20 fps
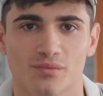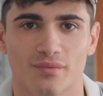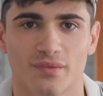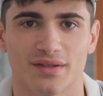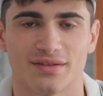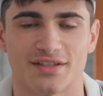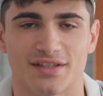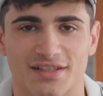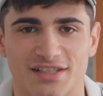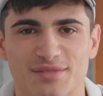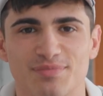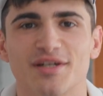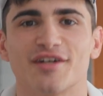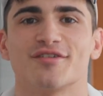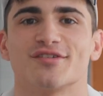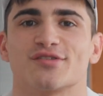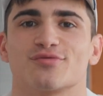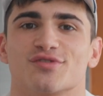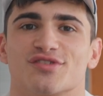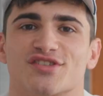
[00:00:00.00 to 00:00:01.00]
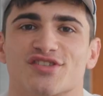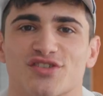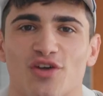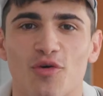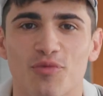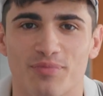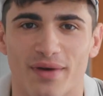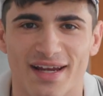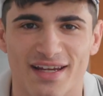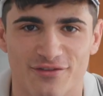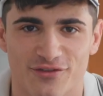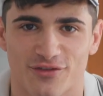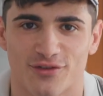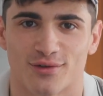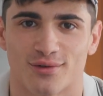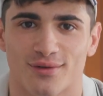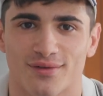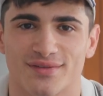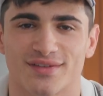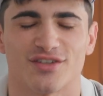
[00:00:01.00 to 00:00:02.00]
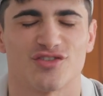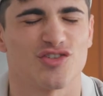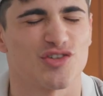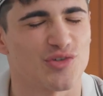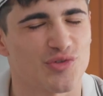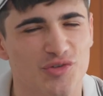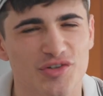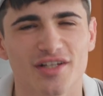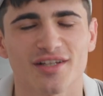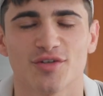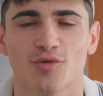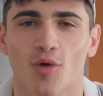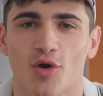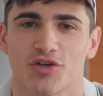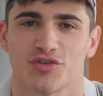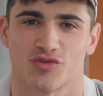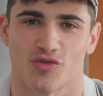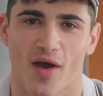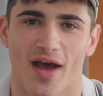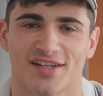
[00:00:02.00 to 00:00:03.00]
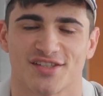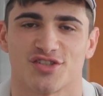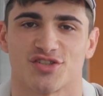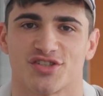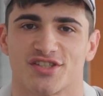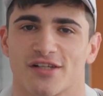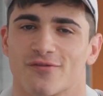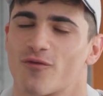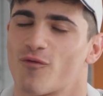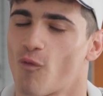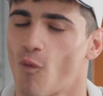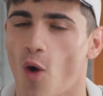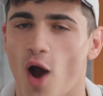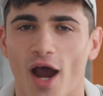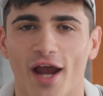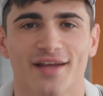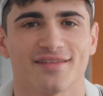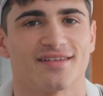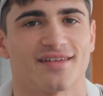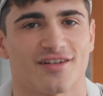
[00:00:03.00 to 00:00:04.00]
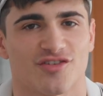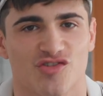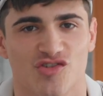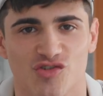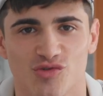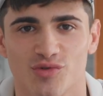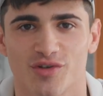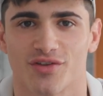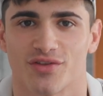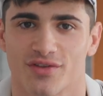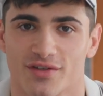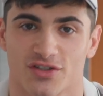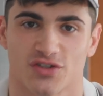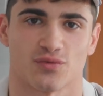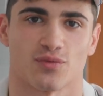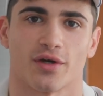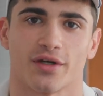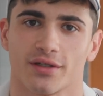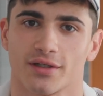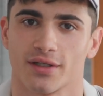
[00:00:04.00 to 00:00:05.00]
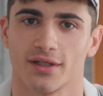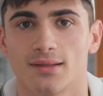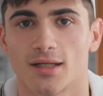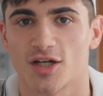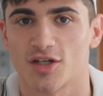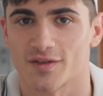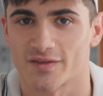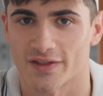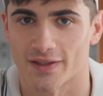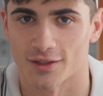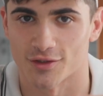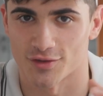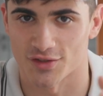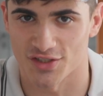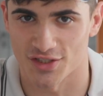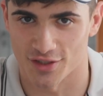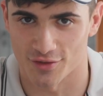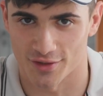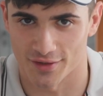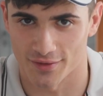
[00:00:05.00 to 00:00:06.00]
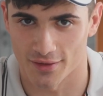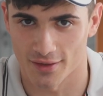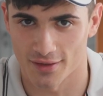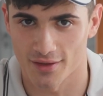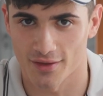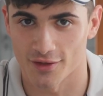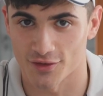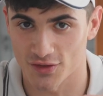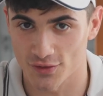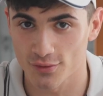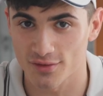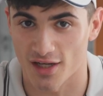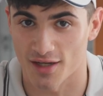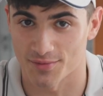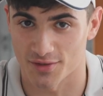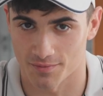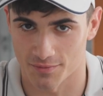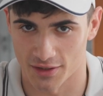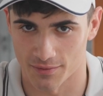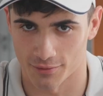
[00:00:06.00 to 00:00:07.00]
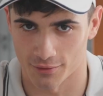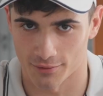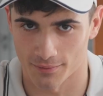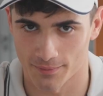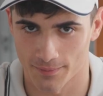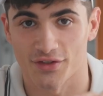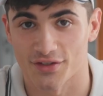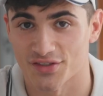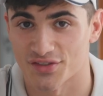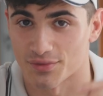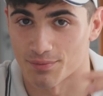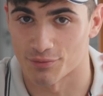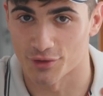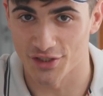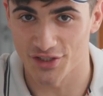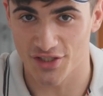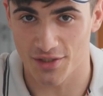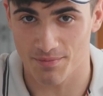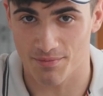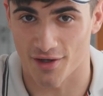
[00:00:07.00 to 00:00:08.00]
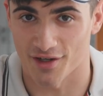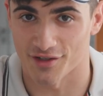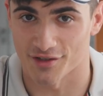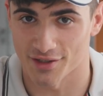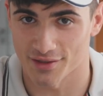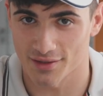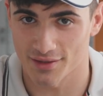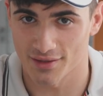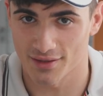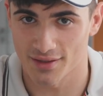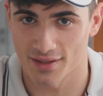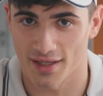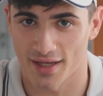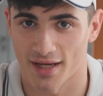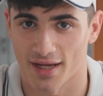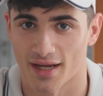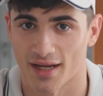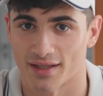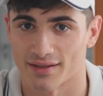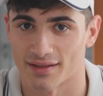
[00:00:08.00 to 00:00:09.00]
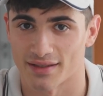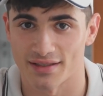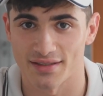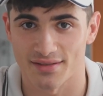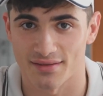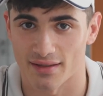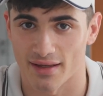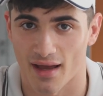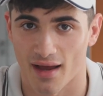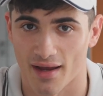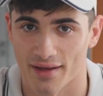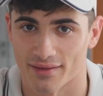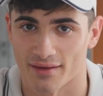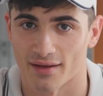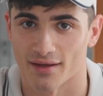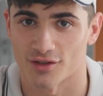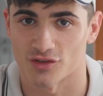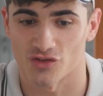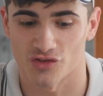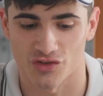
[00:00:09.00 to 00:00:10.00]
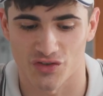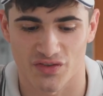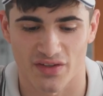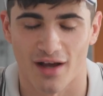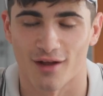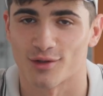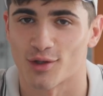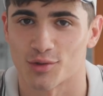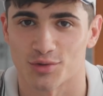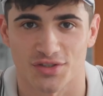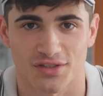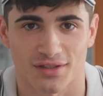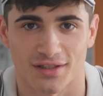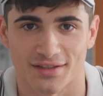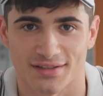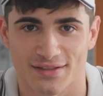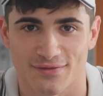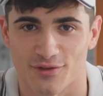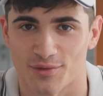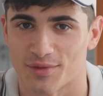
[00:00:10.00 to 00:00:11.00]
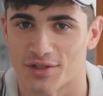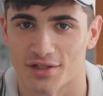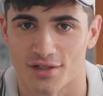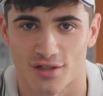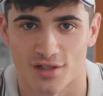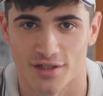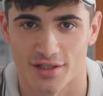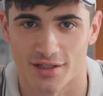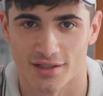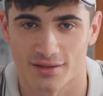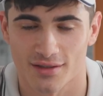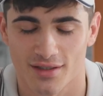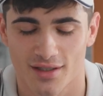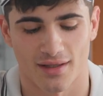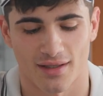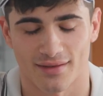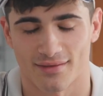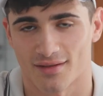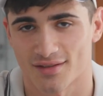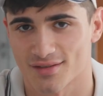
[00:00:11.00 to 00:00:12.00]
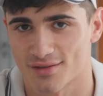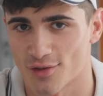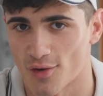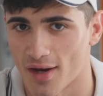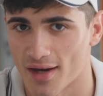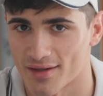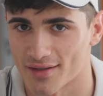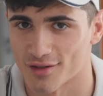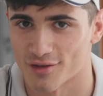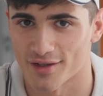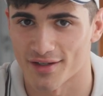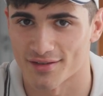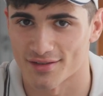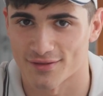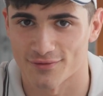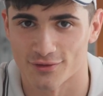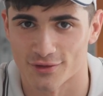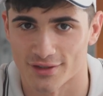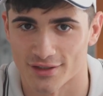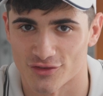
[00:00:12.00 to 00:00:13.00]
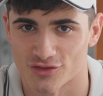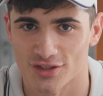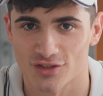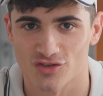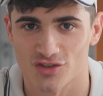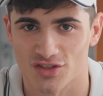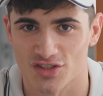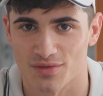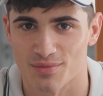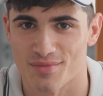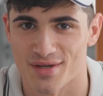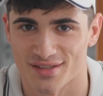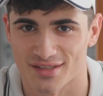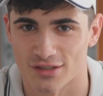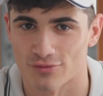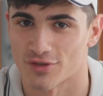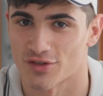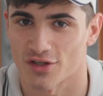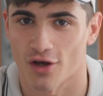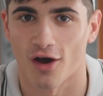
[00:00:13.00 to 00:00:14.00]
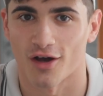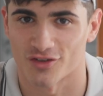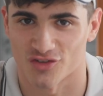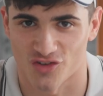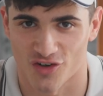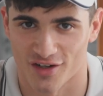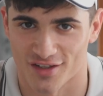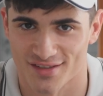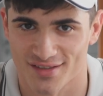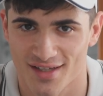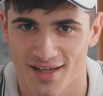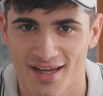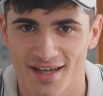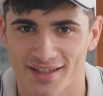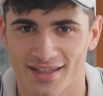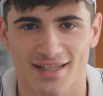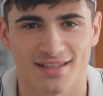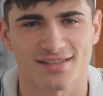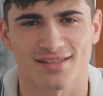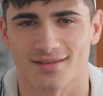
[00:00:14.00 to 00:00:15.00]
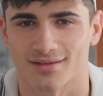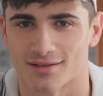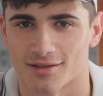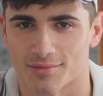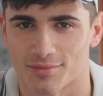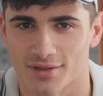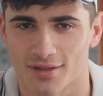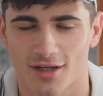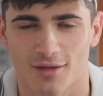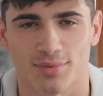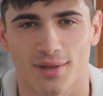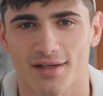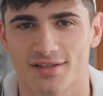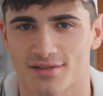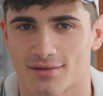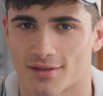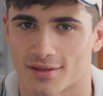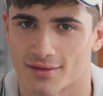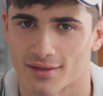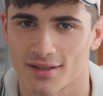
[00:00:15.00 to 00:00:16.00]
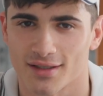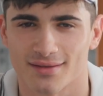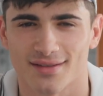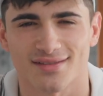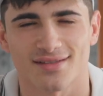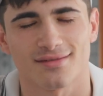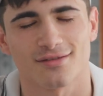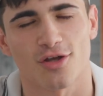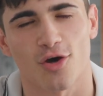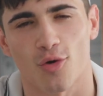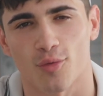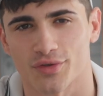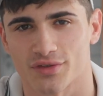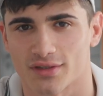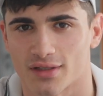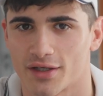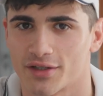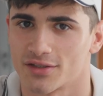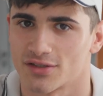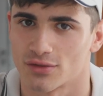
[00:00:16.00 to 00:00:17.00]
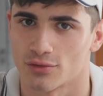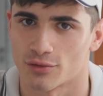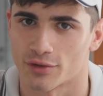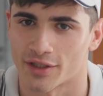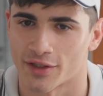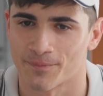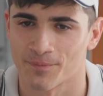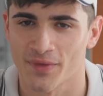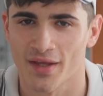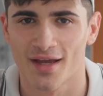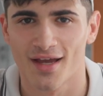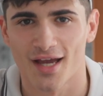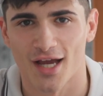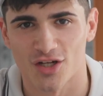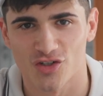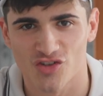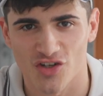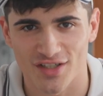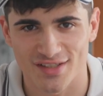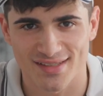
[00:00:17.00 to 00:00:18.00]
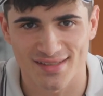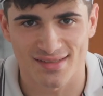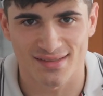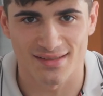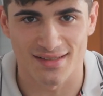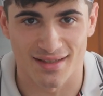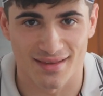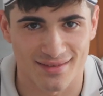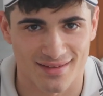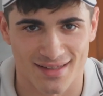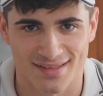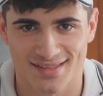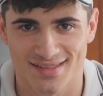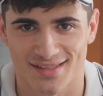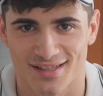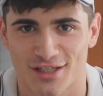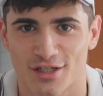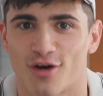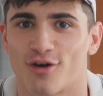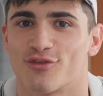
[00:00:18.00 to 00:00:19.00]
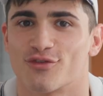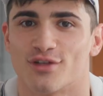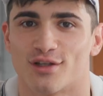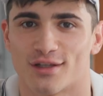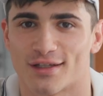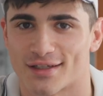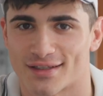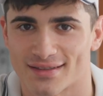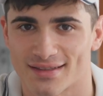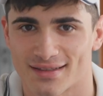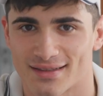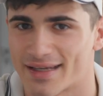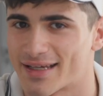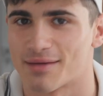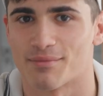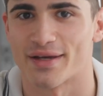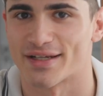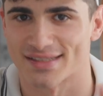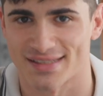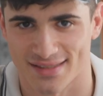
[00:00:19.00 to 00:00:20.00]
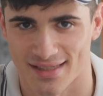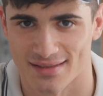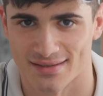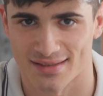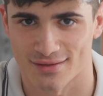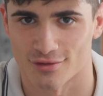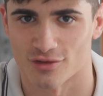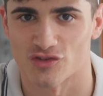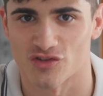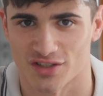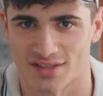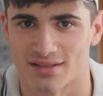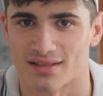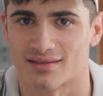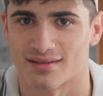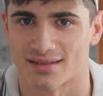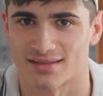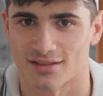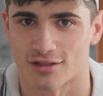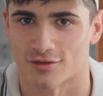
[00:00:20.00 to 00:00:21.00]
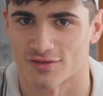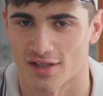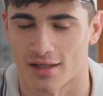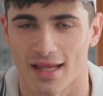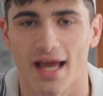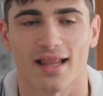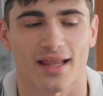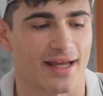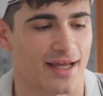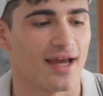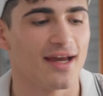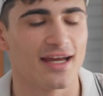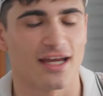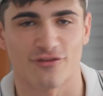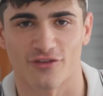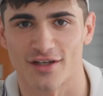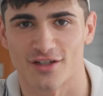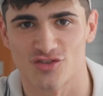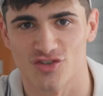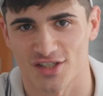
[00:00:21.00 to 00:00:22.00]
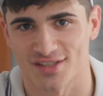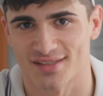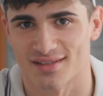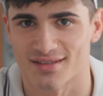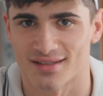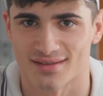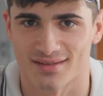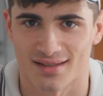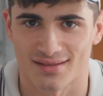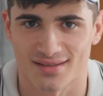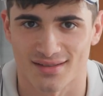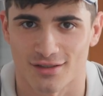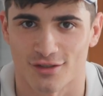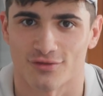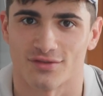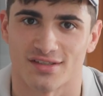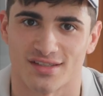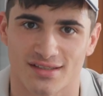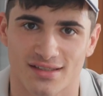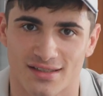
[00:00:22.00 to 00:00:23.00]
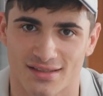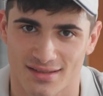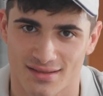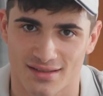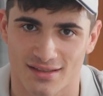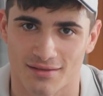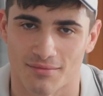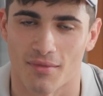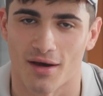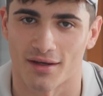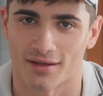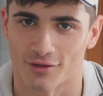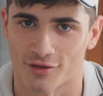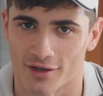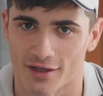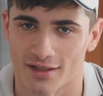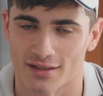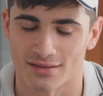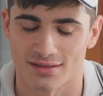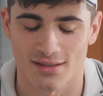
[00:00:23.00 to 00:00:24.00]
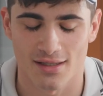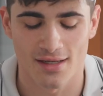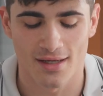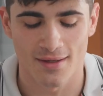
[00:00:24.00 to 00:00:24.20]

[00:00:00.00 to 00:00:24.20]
the experience was so painful that you really wanted to ask yourself, why did I shoot it this way? I'm gonna tell you a secret. There's two types of people. There's the preset pirate, and he's the guy that just downloads LUTs from the internet. He doesn't know how to grade his footage. He just messes with contrast. He gets a clip, applies a LUT, doesn't know what the LUT is doing, adjusts the intensity of the LUT. Like it makes sense to adjust the intensity of sound. Like if I adjusted the intensity of the CST in my grades,